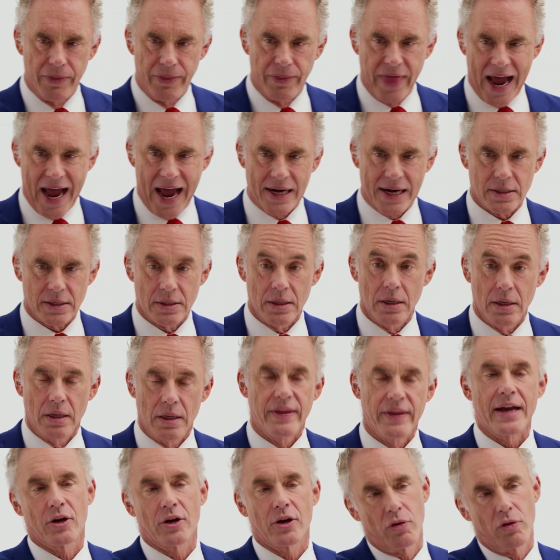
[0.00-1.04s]
That's
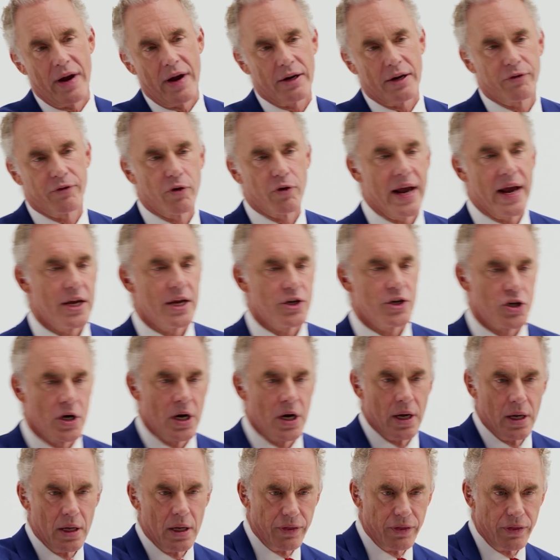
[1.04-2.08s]
then correct for age.
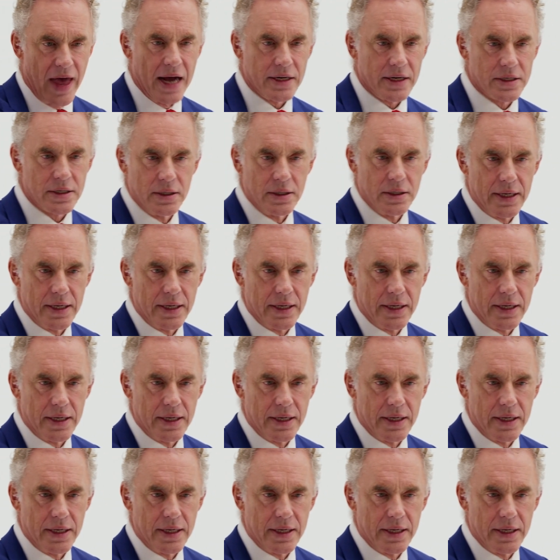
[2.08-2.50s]
That's